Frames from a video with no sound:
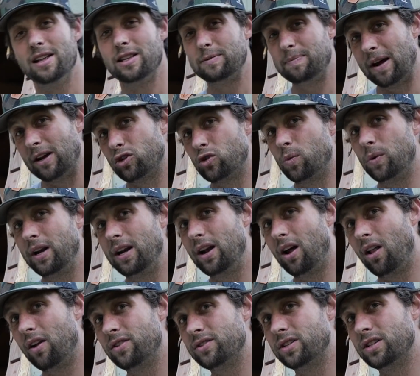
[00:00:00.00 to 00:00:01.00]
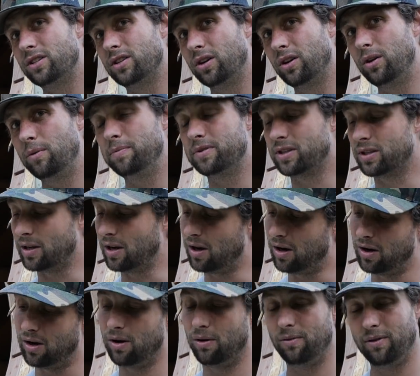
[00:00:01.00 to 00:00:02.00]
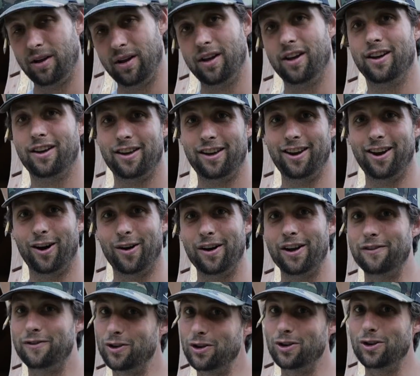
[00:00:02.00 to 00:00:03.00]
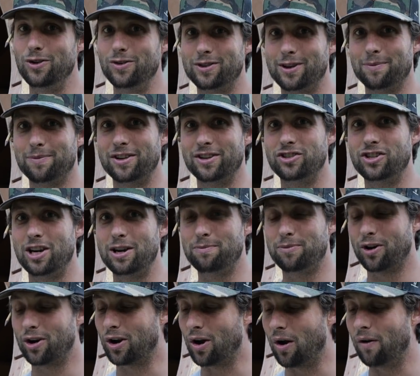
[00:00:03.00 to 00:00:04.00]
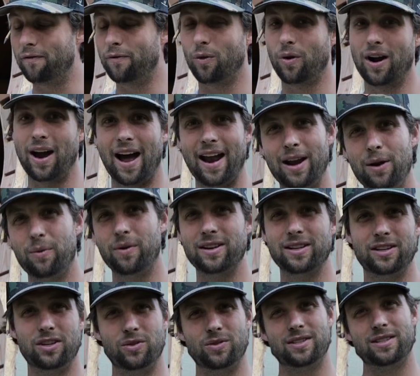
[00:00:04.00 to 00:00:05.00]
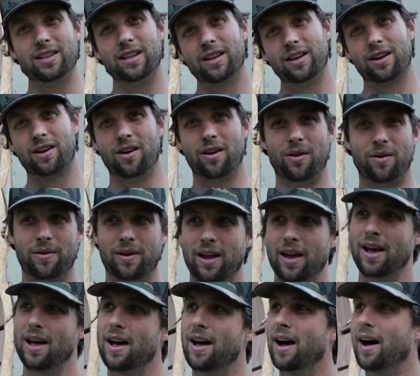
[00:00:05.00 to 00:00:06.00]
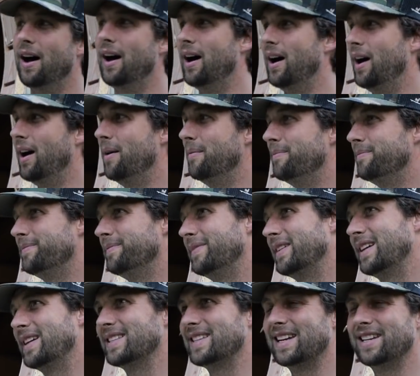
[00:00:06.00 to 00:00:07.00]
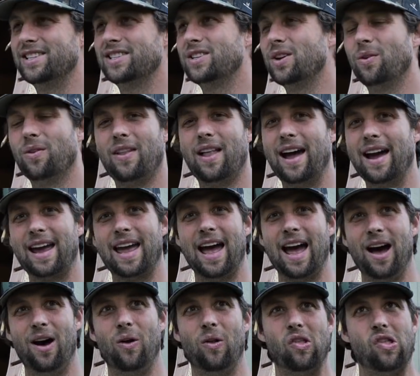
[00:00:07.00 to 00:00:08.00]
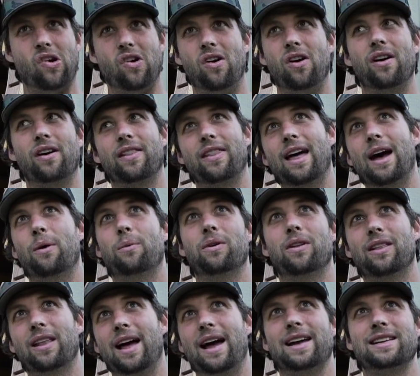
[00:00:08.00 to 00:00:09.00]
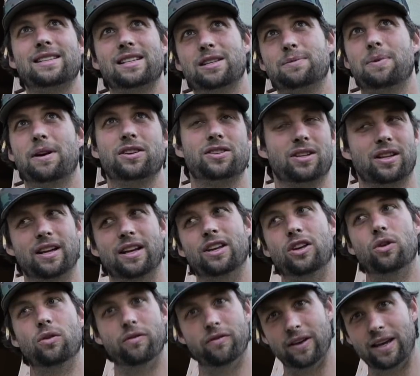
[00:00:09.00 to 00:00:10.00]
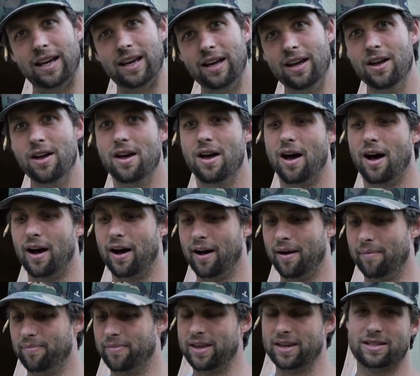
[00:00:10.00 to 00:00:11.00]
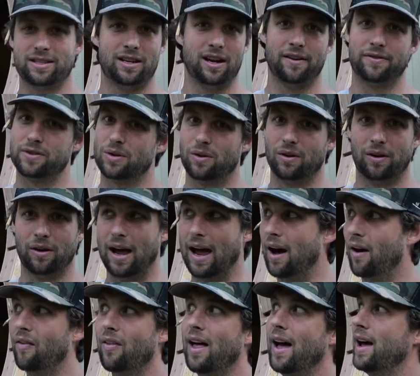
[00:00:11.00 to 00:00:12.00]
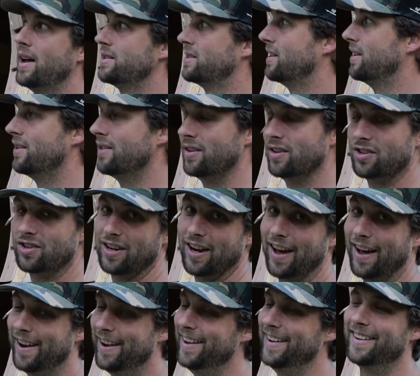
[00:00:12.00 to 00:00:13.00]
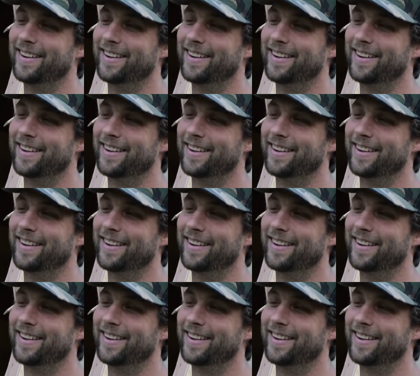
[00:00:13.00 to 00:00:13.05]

It's about $20 a tube. So, you know, if you can use something cheaper, go for it. I didn't want to use silicone because I just don't like how long that will last, especially in UV. This stuff's going to outlast the shed.